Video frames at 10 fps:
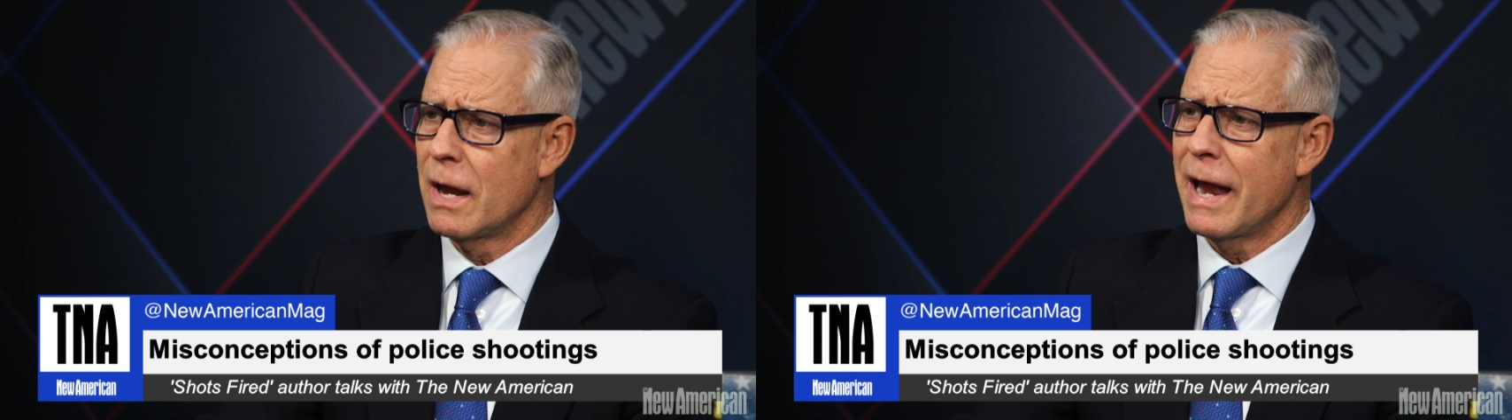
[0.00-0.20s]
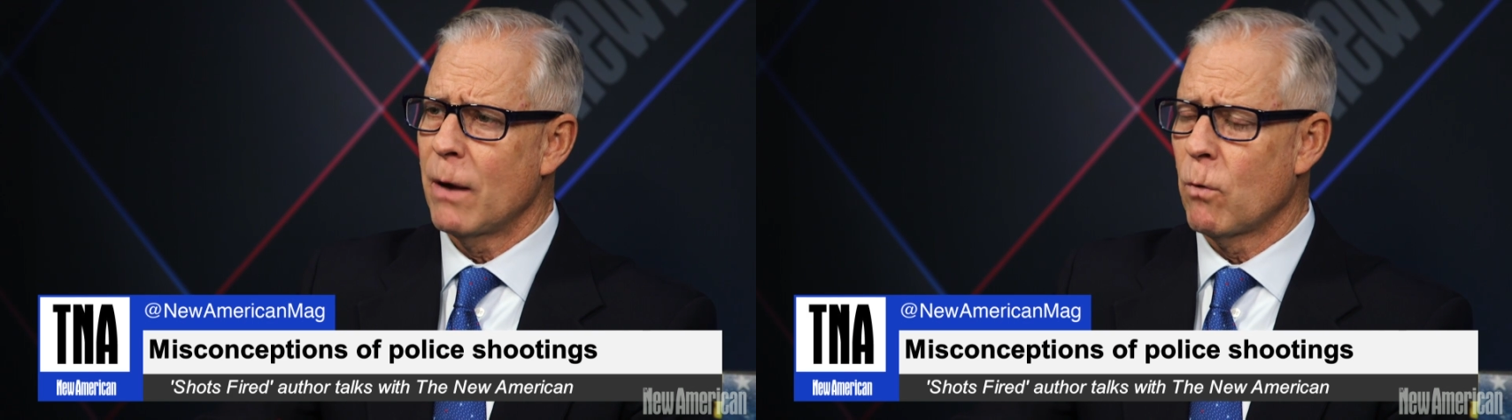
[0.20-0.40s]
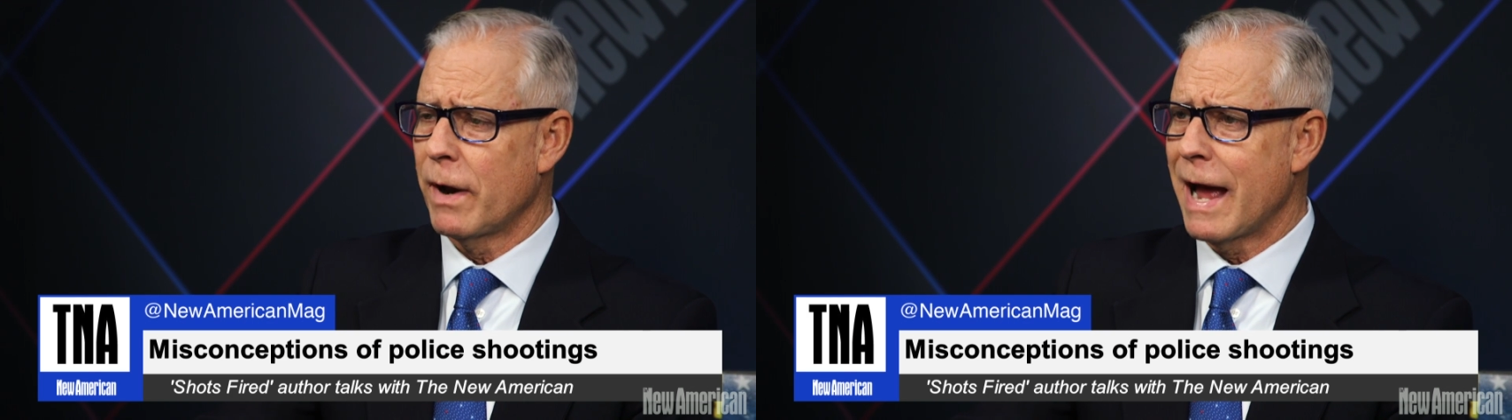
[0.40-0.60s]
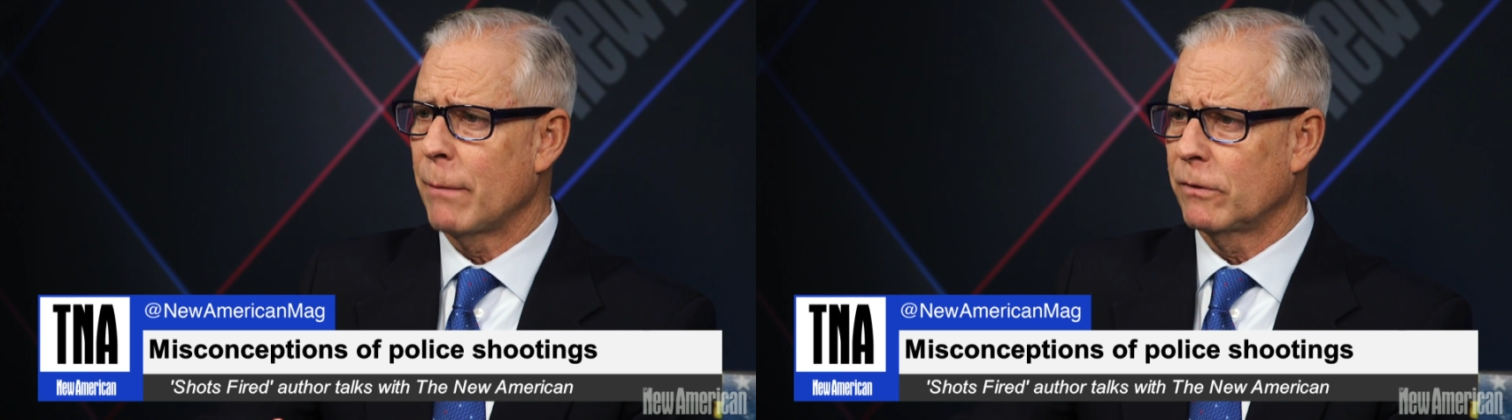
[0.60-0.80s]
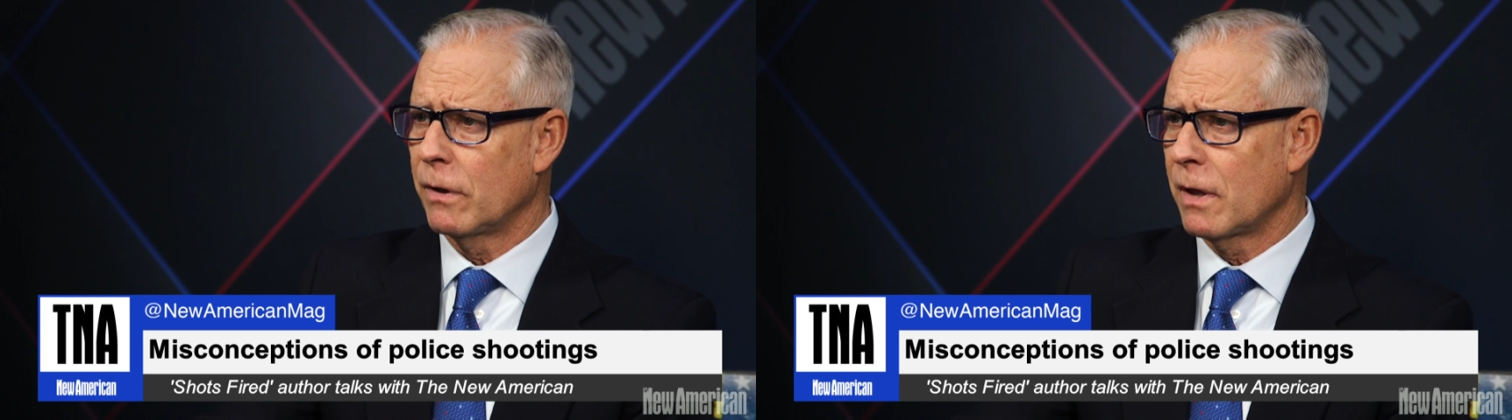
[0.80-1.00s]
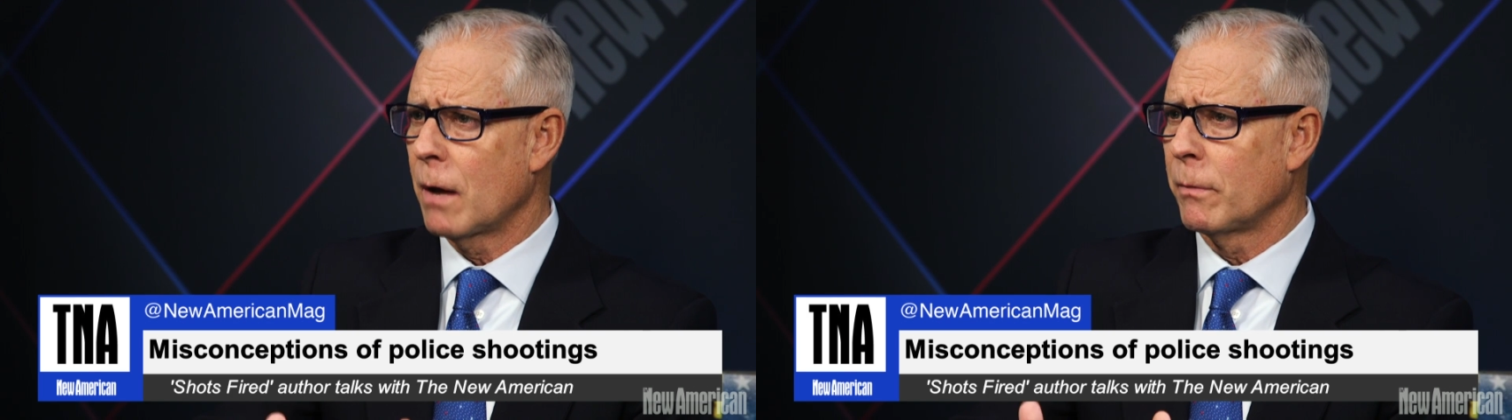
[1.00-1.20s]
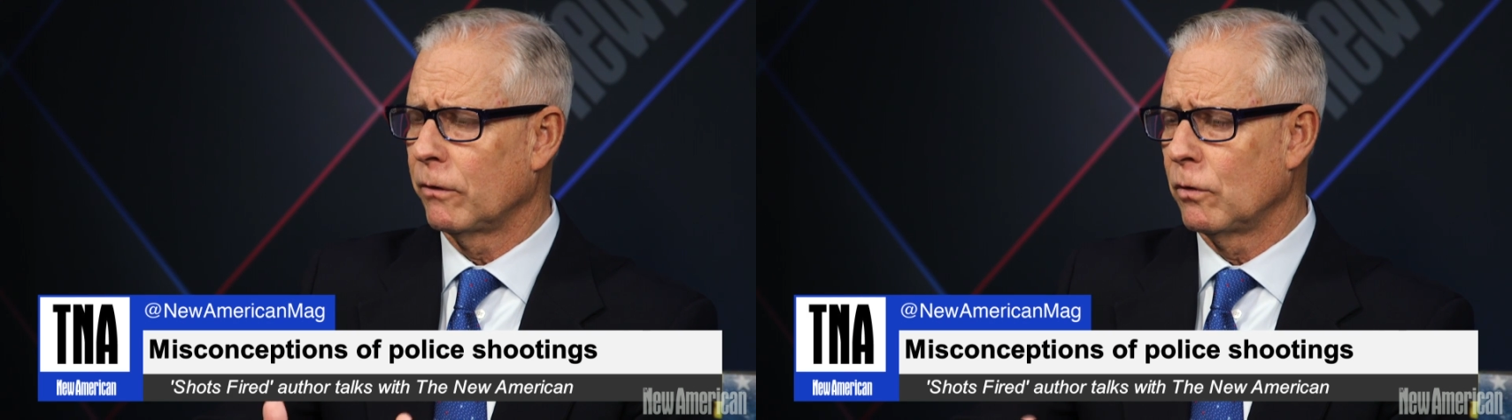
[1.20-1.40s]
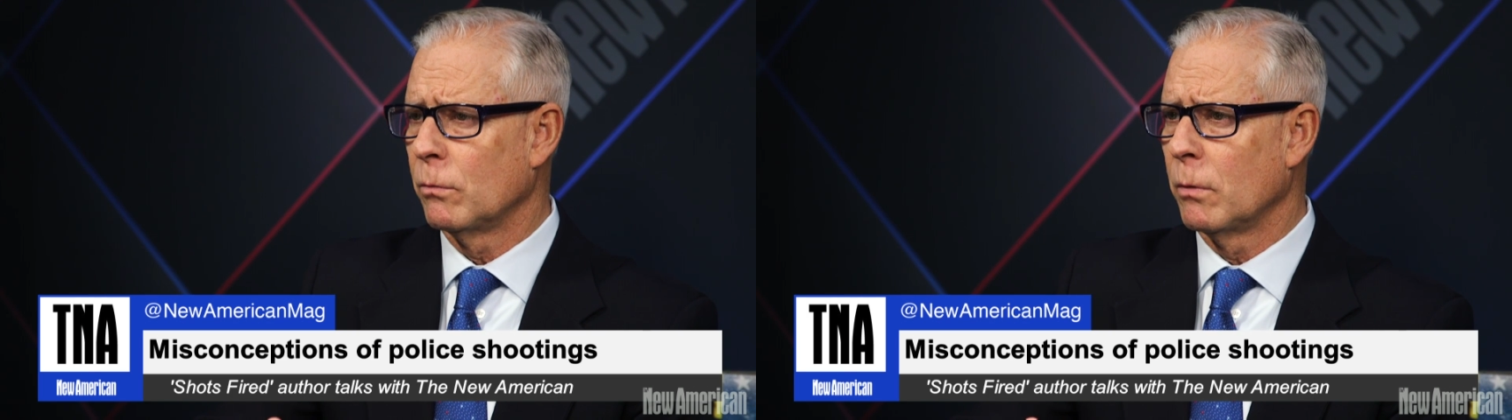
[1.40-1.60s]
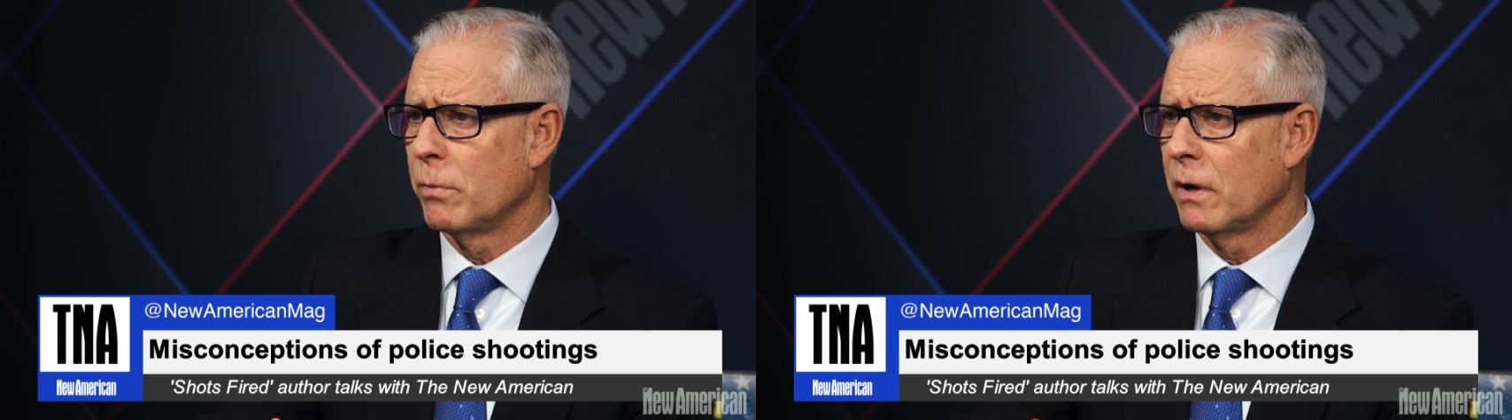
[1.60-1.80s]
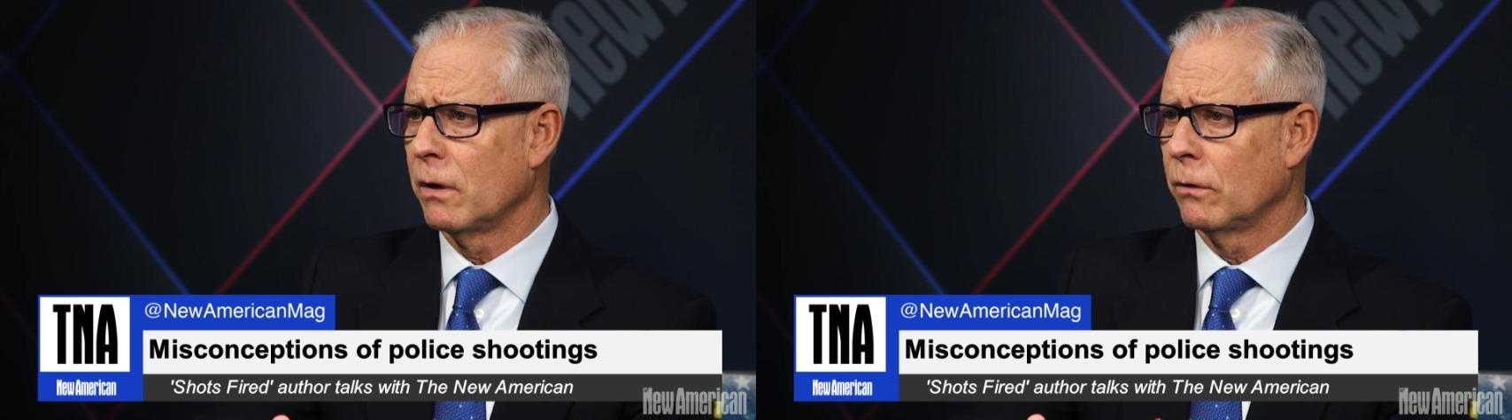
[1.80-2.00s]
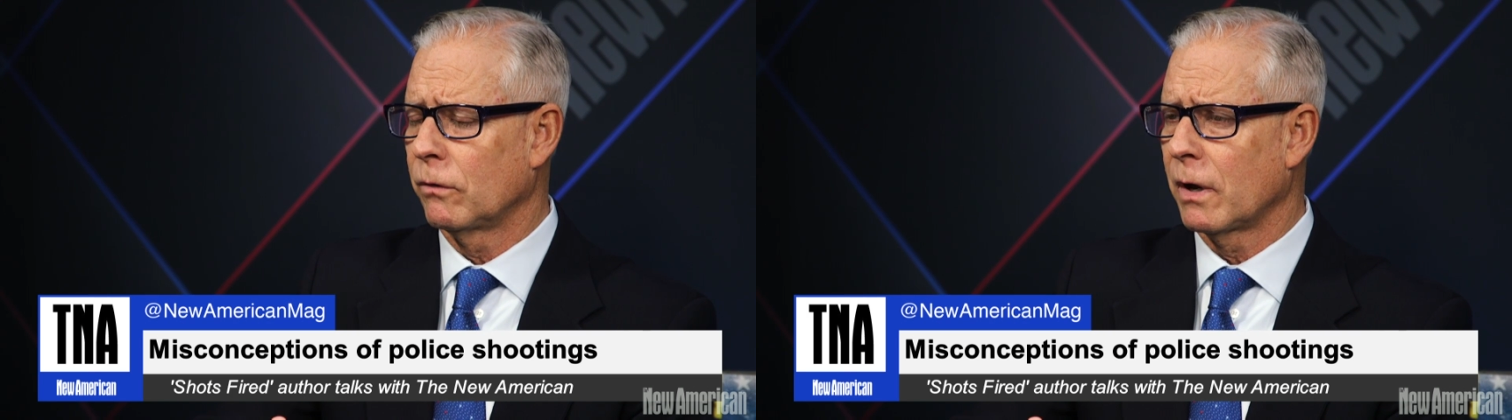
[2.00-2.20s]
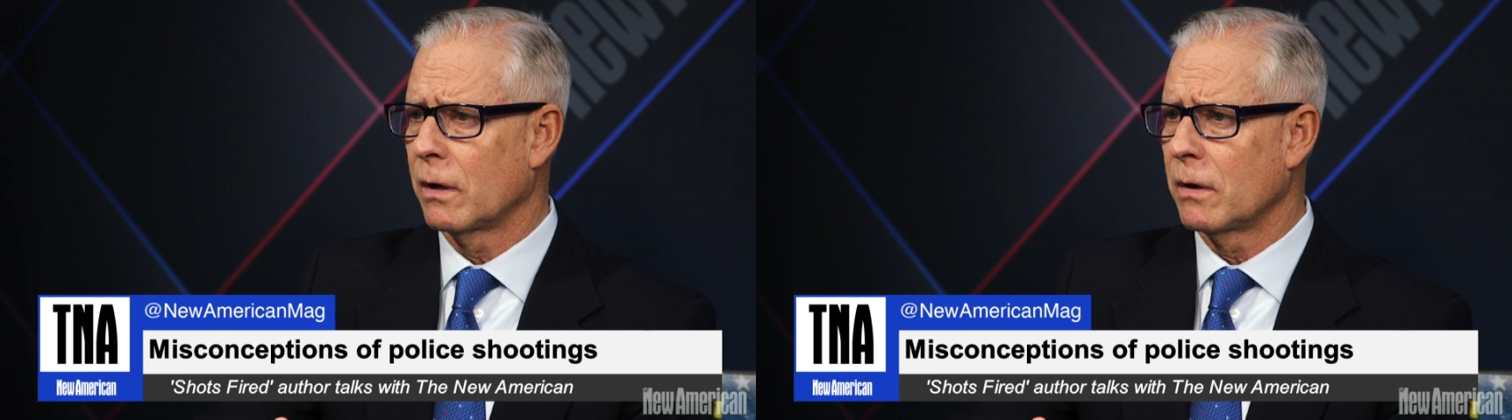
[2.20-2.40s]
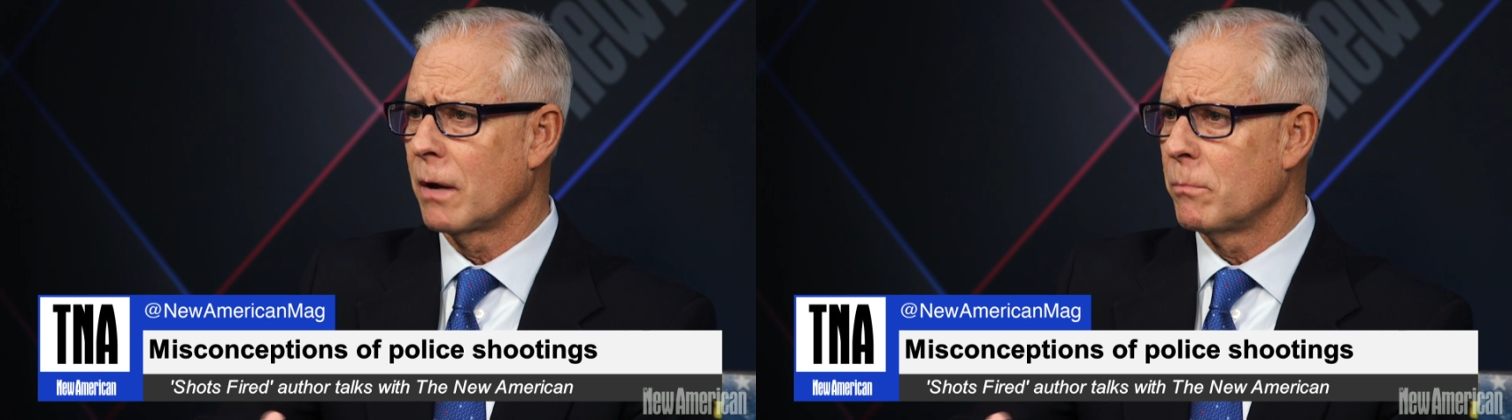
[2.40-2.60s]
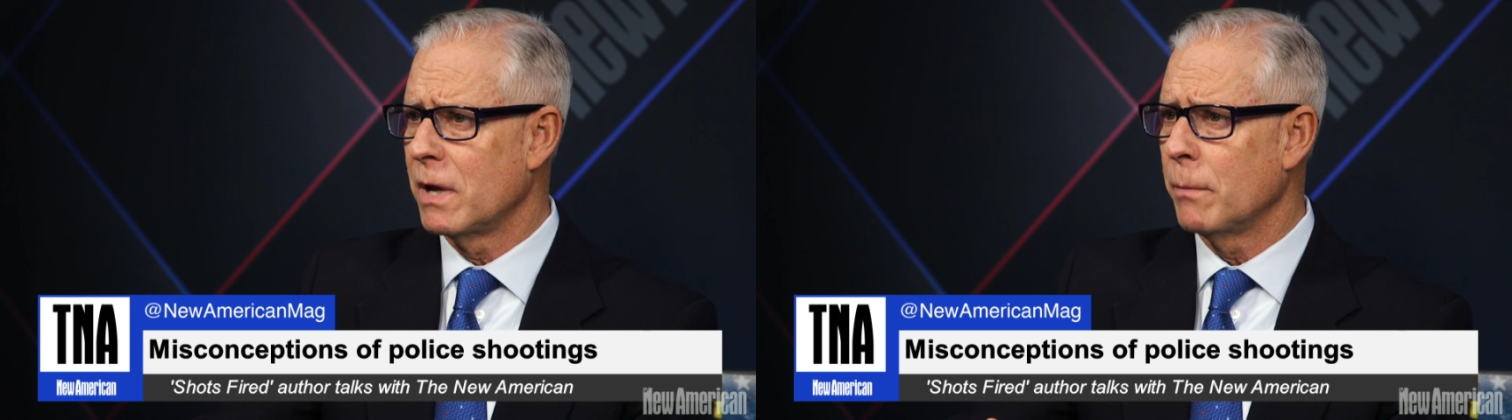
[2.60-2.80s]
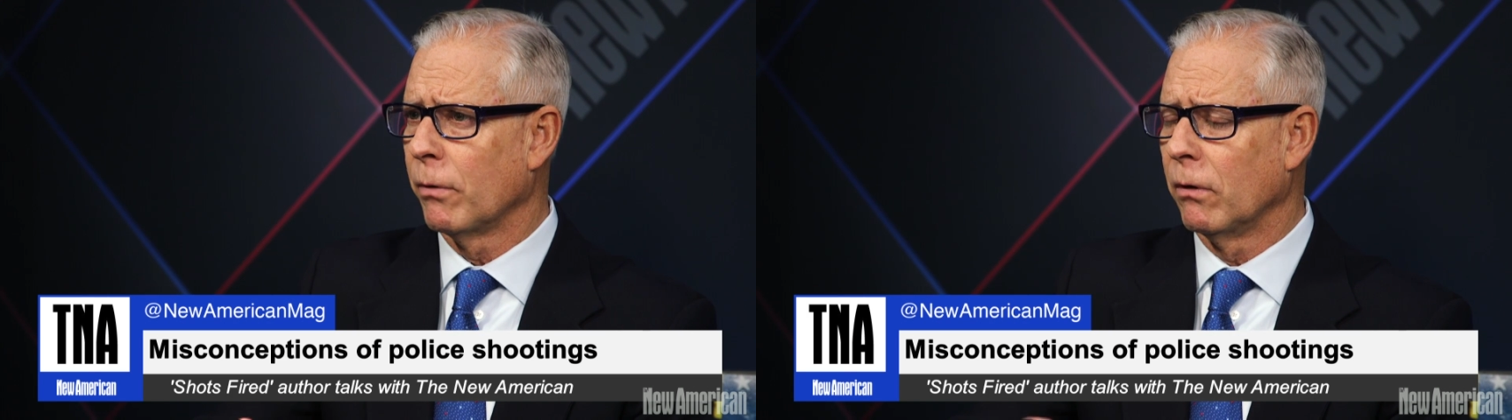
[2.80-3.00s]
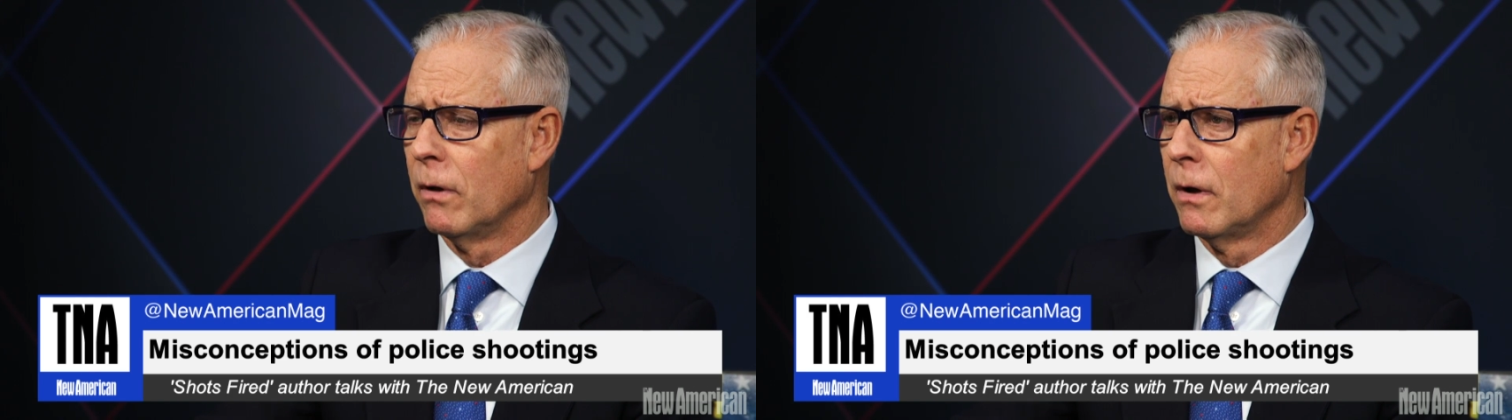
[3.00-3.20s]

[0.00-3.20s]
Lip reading: and what happened to them as human beings and people.